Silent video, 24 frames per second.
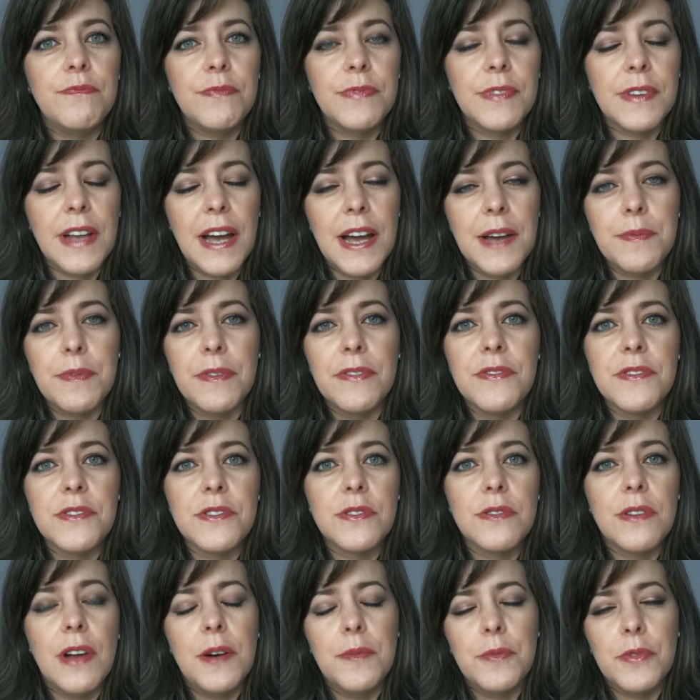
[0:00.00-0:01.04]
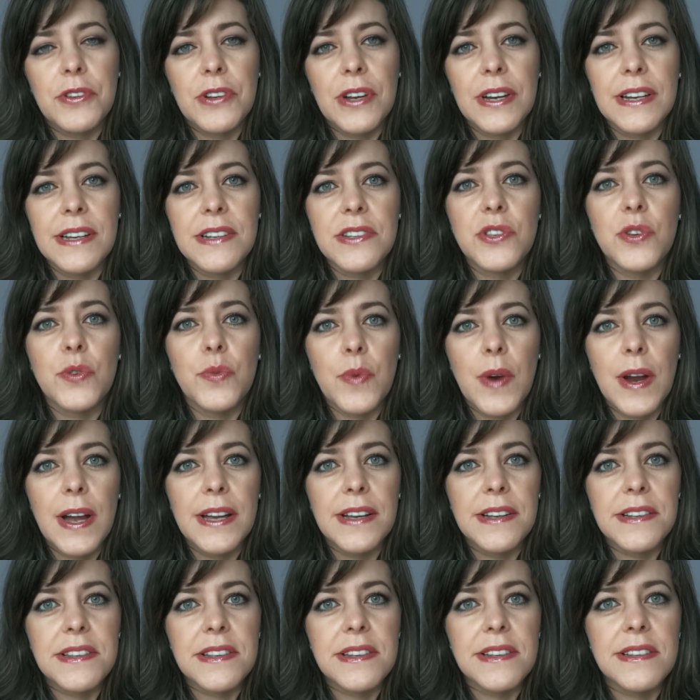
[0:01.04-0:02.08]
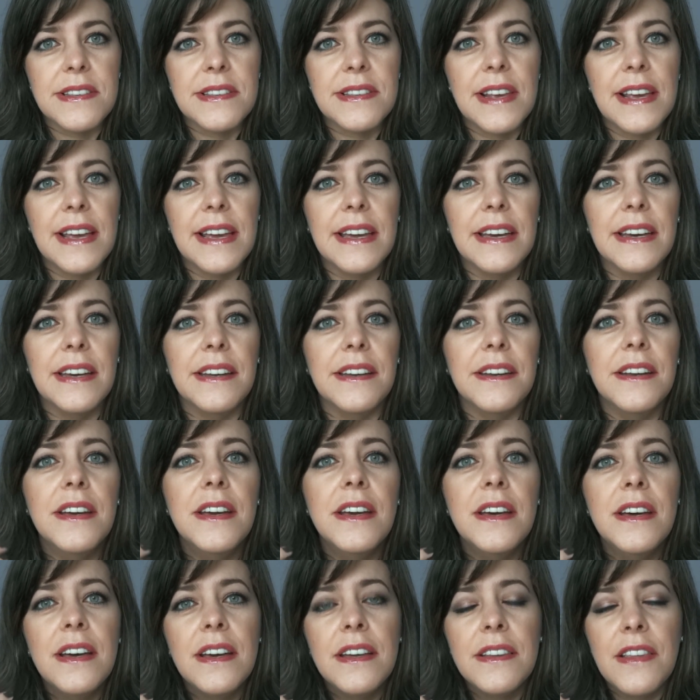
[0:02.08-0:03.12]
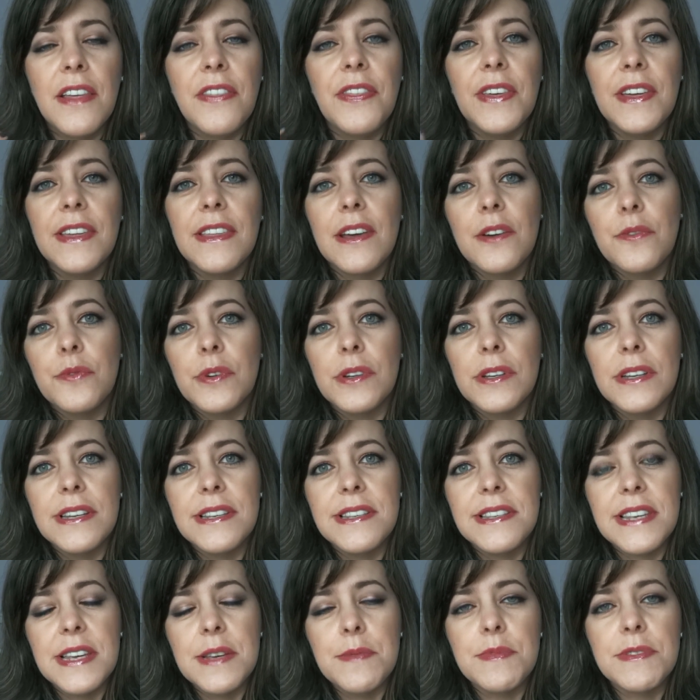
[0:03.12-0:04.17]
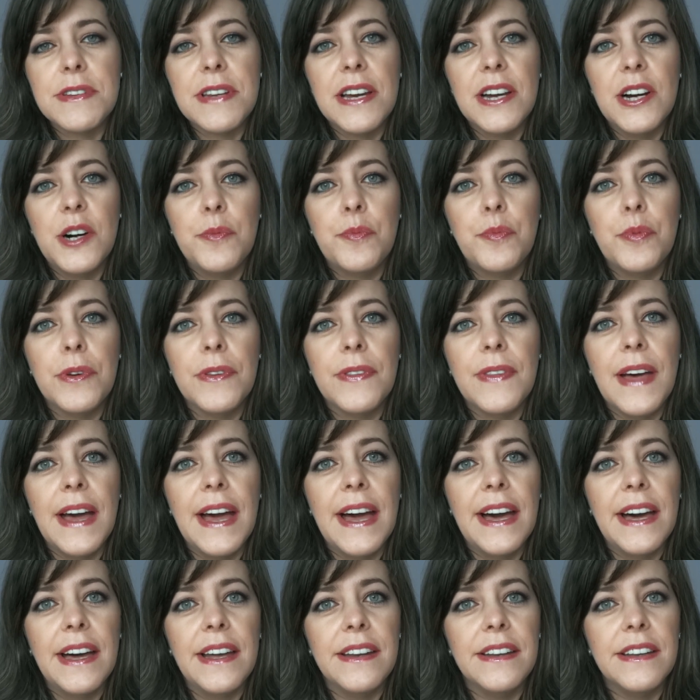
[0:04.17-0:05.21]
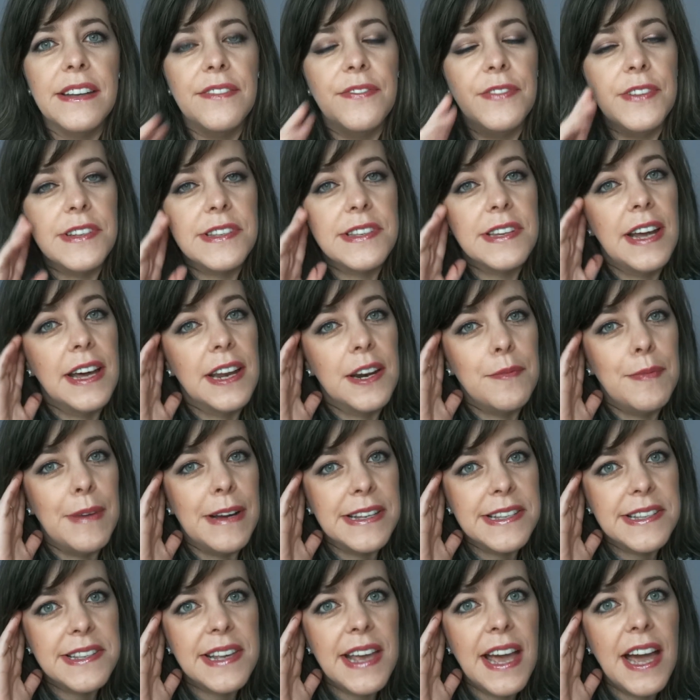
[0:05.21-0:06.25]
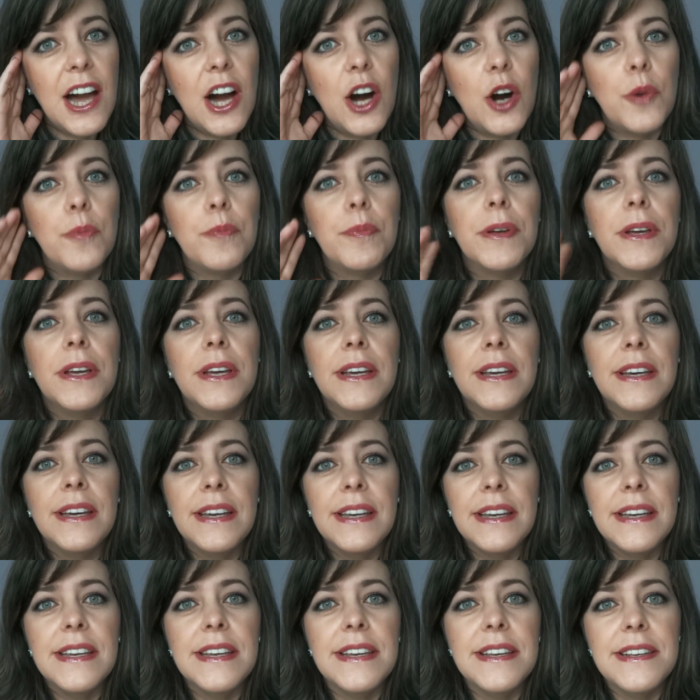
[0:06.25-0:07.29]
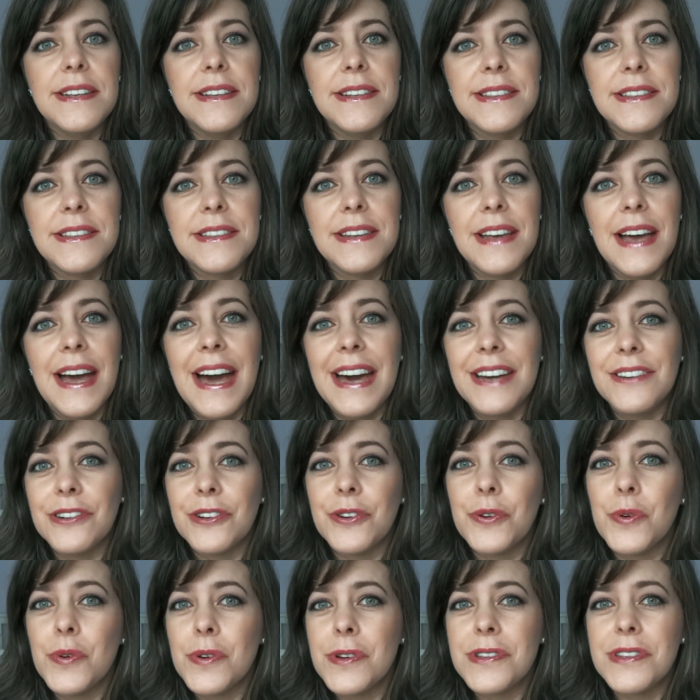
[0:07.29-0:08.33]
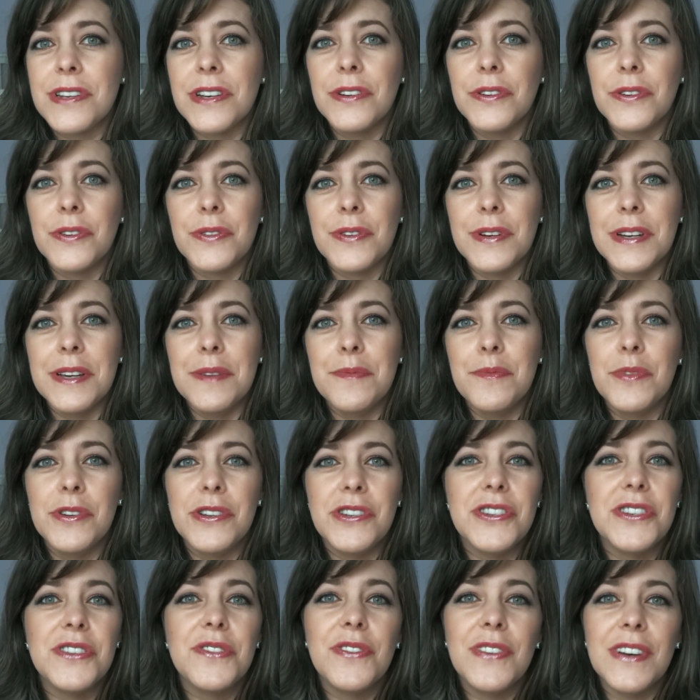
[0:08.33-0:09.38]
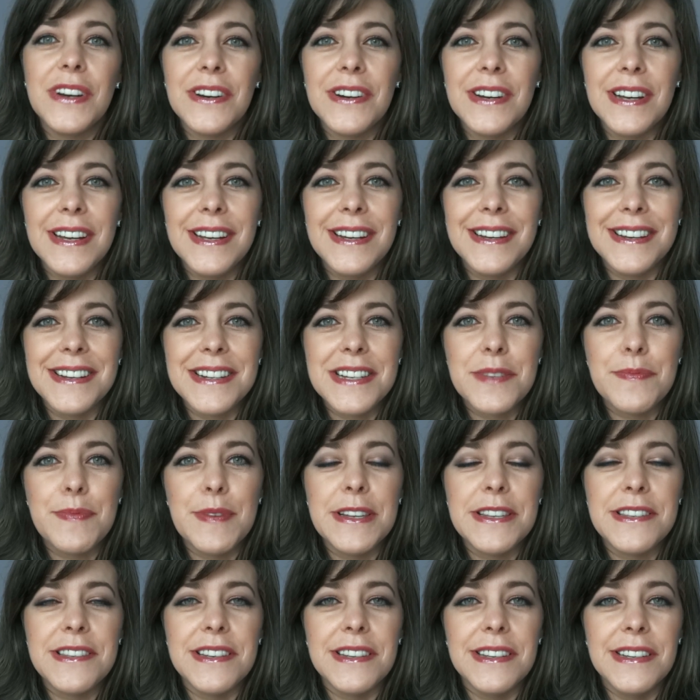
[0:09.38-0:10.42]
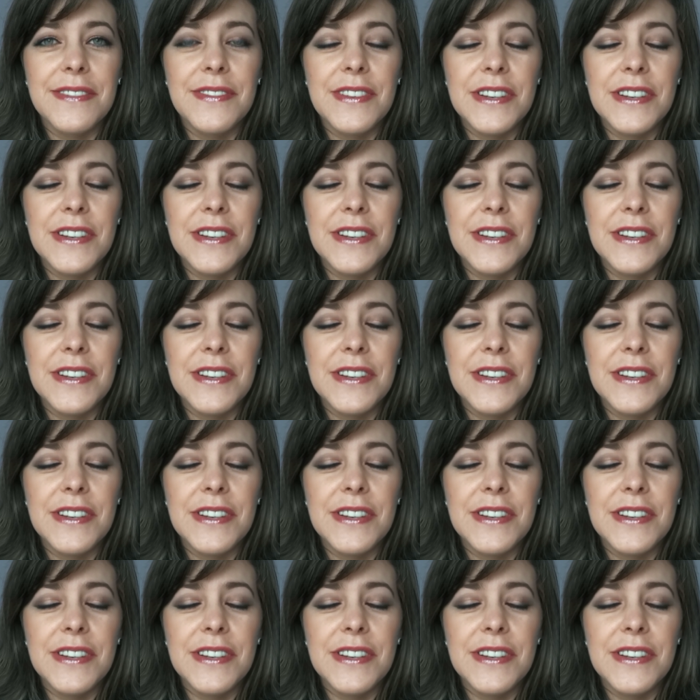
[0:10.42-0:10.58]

type of almost like a psoriasis, and the thing that really seems to help with that, if it's not on my scalp, is hydrocortisone cream, which is very inexpensive.